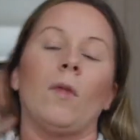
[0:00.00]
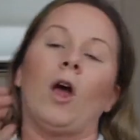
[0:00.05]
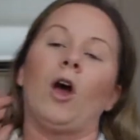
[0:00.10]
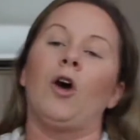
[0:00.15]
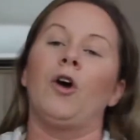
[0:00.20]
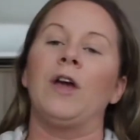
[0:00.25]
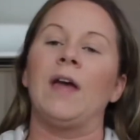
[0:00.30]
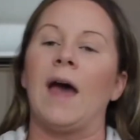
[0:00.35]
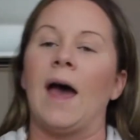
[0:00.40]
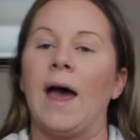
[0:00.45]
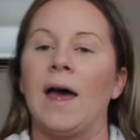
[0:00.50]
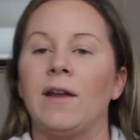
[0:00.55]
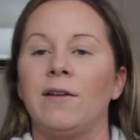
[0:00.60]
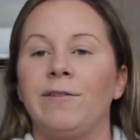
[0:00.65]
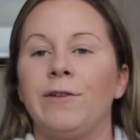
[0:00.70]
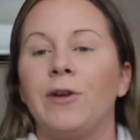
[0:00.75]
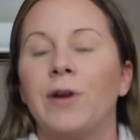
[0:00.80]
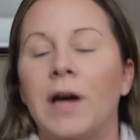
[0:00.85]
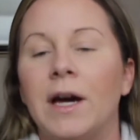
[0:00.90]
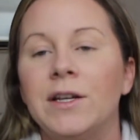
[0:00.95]
Oh yeah, and
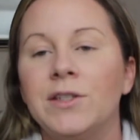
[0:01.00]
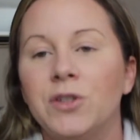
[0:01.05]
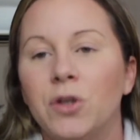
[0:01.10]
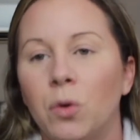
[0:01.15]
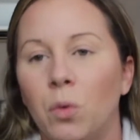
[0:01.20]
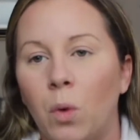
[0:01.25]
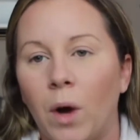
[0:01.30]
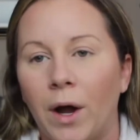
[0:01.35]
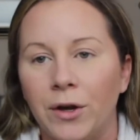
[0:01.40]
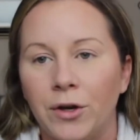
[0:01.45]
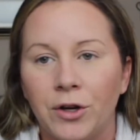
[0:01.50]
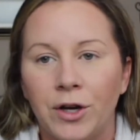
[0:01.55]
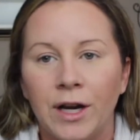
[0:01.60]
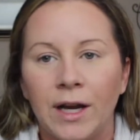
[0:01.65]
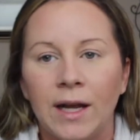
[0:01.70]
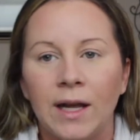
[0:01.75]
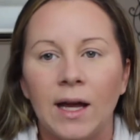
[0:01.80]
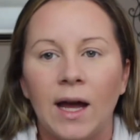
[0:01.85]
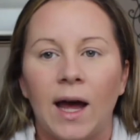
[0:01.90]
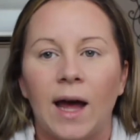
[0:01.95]
if you guys are
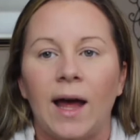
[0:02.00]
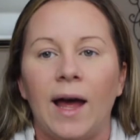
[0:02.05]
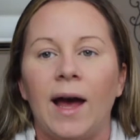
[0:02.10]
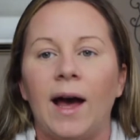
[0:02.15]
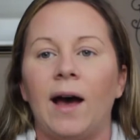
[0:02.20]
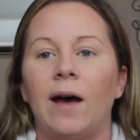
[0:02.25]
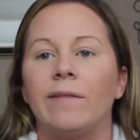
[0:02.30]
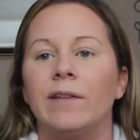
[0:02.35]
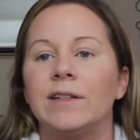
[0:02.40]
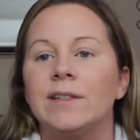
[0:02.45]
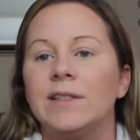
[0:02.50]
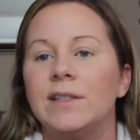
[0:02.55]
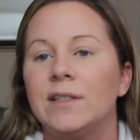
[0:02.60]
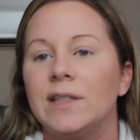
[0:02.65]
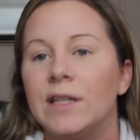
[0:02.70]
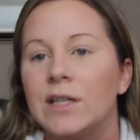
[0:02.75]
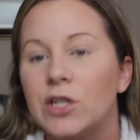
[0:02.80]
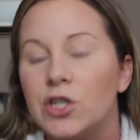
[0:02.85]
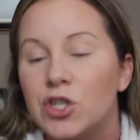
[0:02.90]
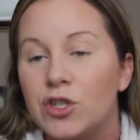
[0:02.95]
wondering, I have a
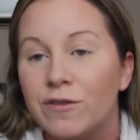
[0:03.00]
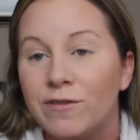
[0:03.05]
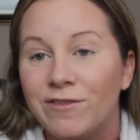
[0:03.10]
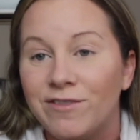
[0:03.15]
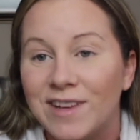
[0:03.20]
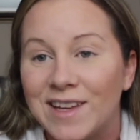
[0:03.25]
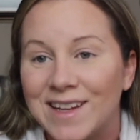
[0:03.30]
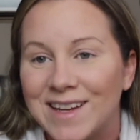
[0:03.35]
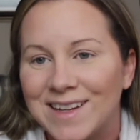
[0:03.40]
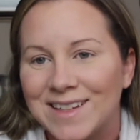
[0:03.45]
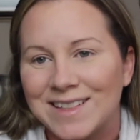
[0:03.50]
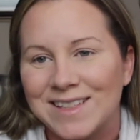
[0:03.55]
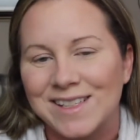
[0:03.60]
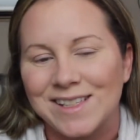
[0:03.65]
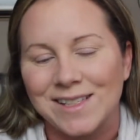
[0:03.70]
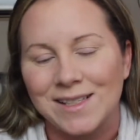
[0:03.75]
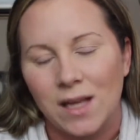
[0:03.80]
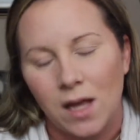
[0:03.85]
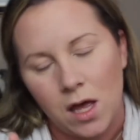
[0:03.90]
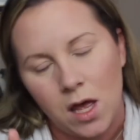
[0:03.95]
stitch
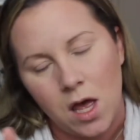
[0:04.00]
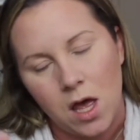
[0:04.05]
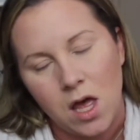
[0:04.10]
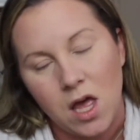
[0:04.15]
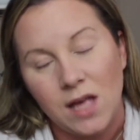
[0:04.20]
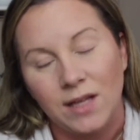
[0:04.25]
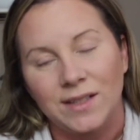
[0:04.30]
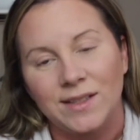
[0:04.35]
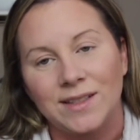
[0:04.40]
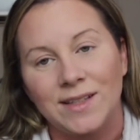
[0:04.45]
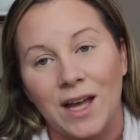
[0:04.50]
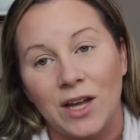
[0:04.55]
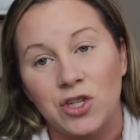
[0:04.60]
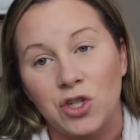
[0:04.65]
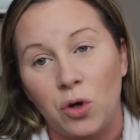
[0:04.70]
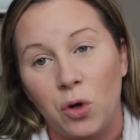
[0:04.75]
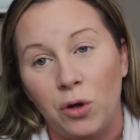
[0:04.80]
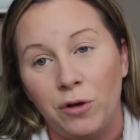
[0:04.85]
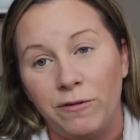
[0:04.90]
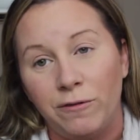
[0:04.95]
fix
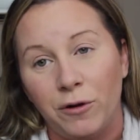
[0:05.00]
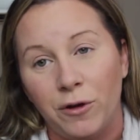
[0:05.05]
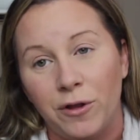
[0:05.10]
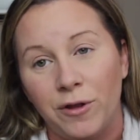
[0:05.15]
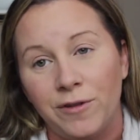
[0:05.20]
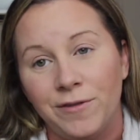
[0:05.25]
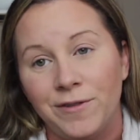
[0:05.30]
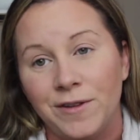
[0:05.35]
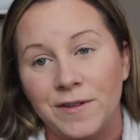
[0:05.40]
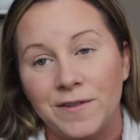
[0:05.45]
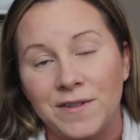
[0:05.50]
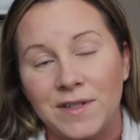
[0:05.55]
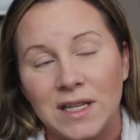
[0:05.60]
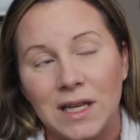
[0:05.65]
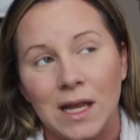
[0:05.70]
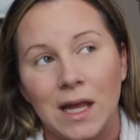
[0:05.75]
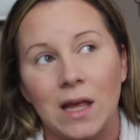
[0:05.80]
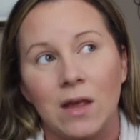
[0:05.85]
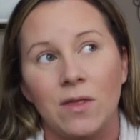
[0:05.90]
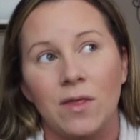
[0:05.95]
scheduled for the
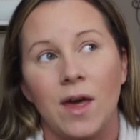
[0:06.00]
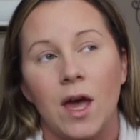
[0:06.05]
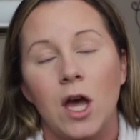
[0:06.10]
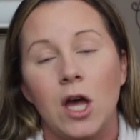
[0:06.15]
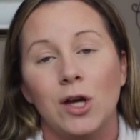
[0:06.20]
15th,